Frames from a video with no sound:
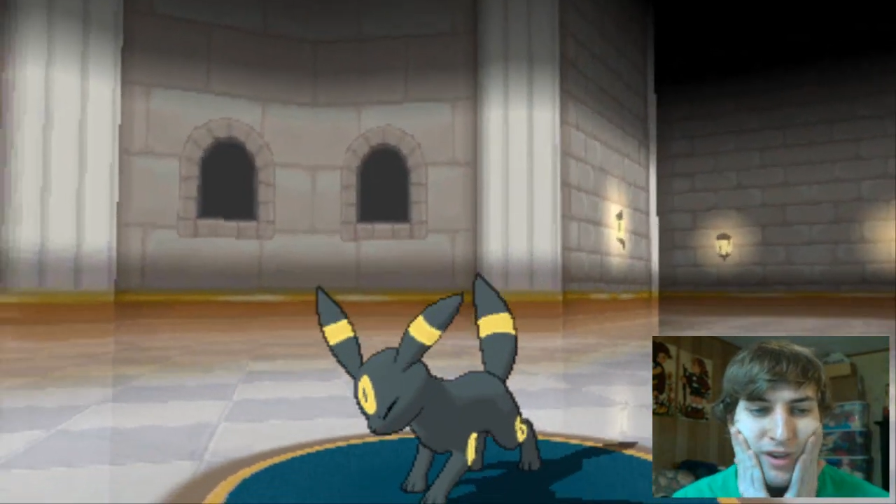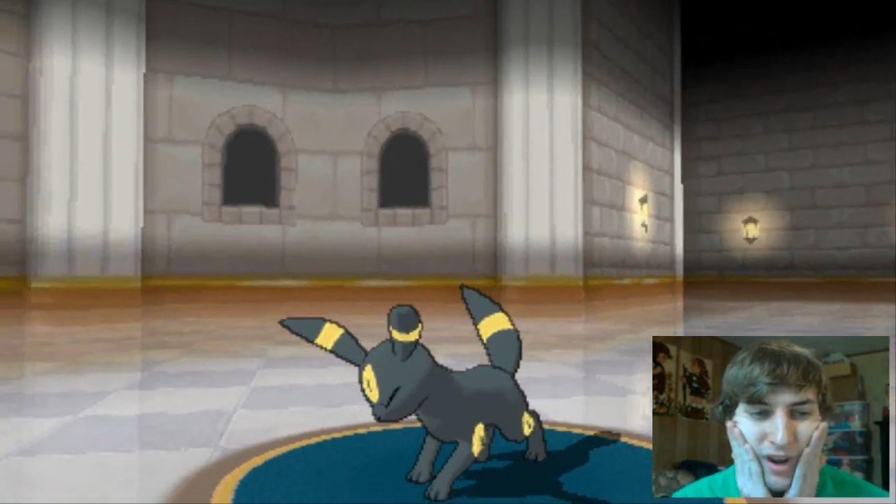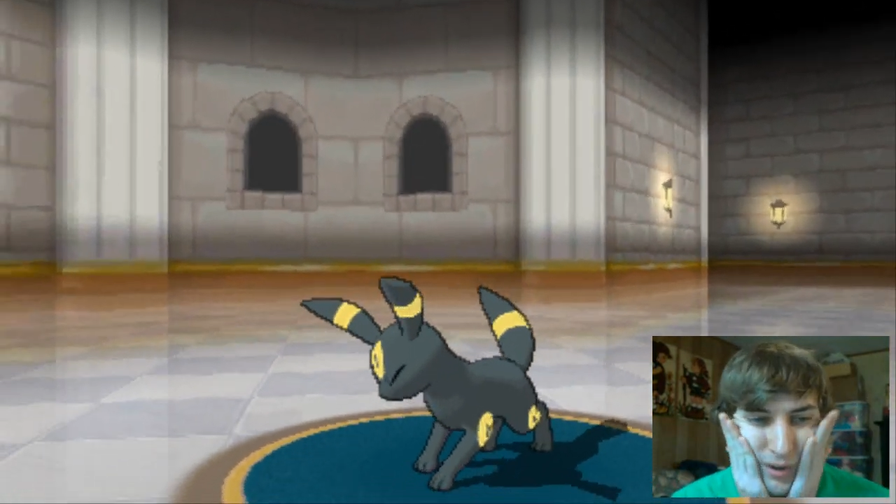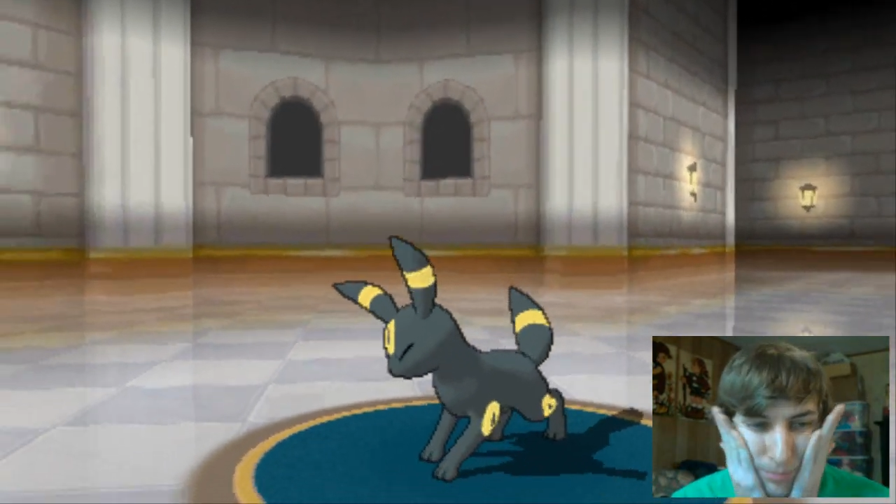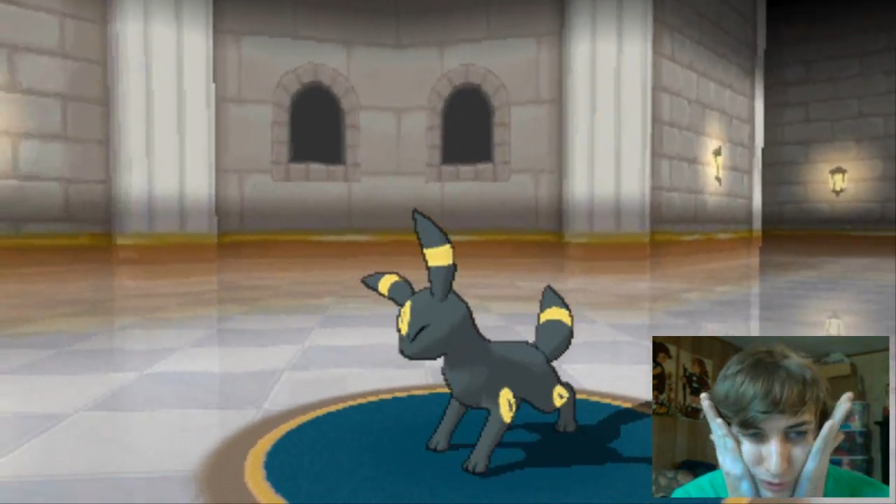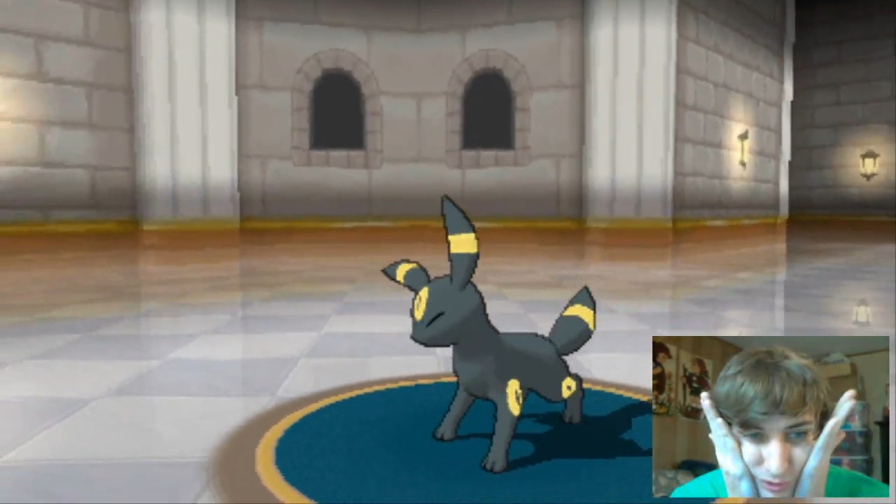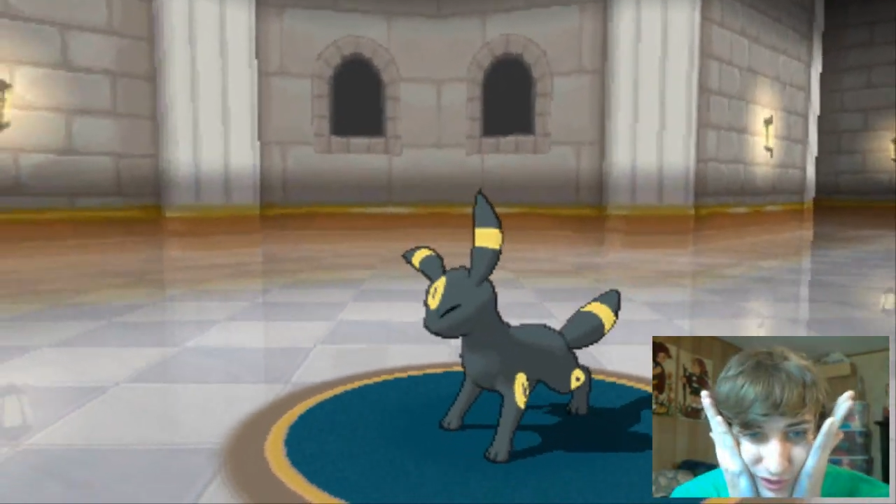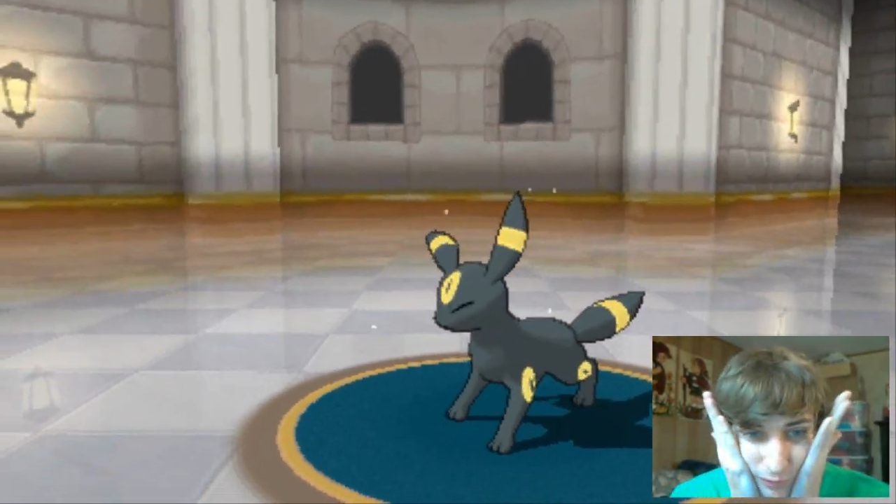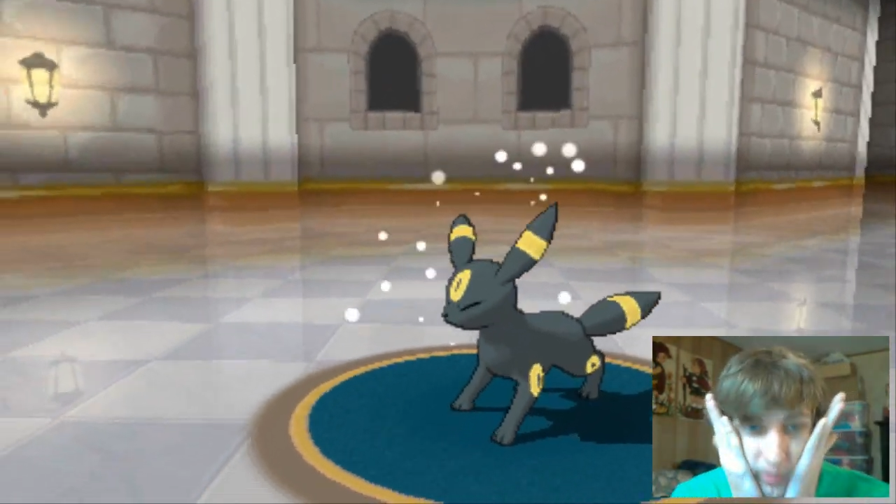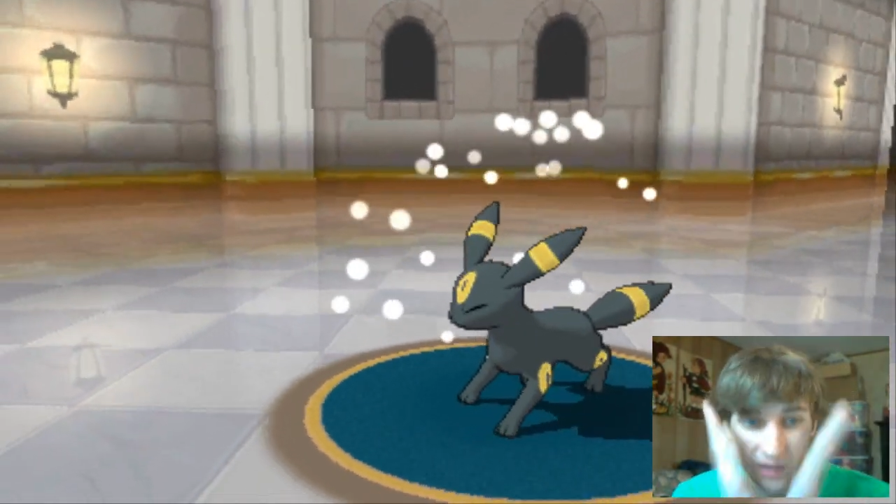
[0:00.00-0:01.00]
I mean, we ended up
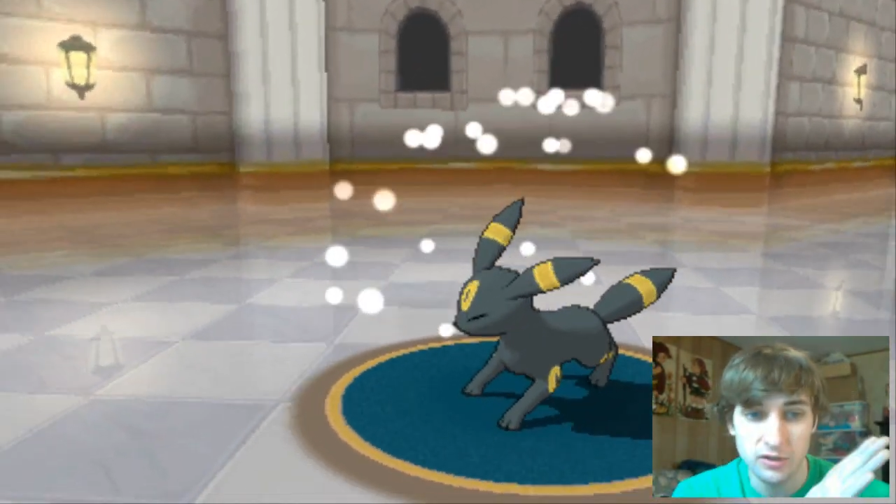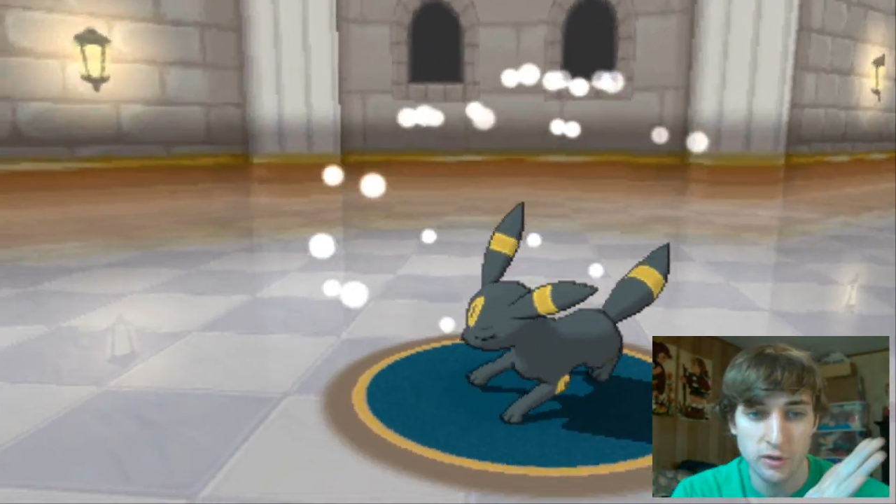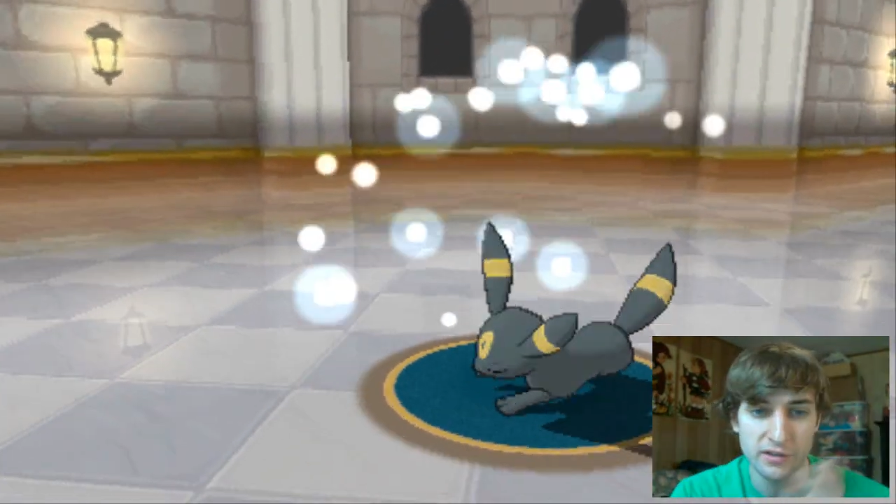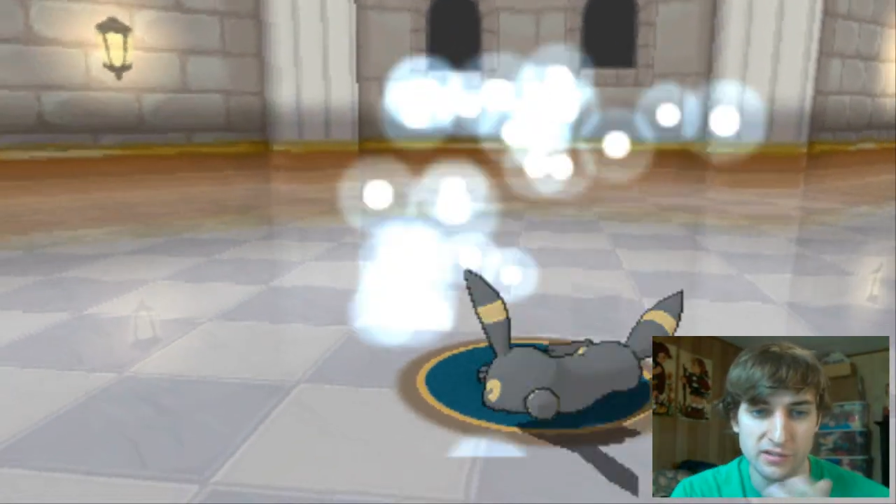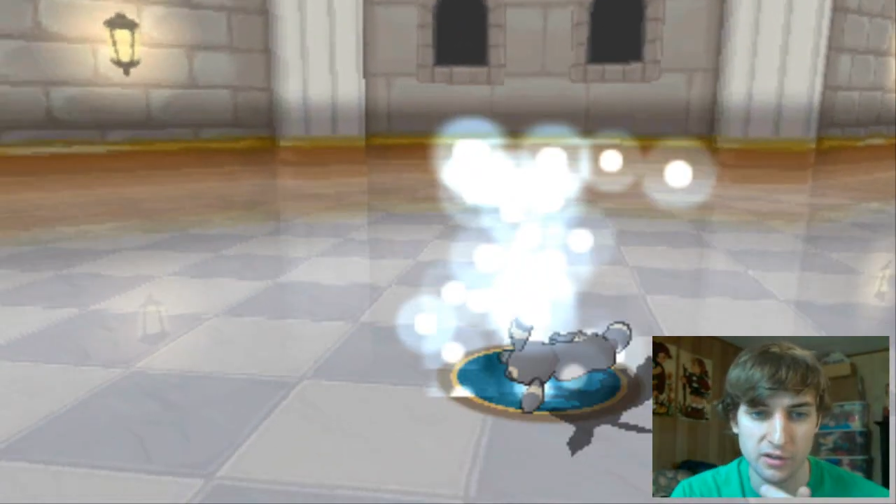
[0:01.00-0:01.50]
losing Wailord,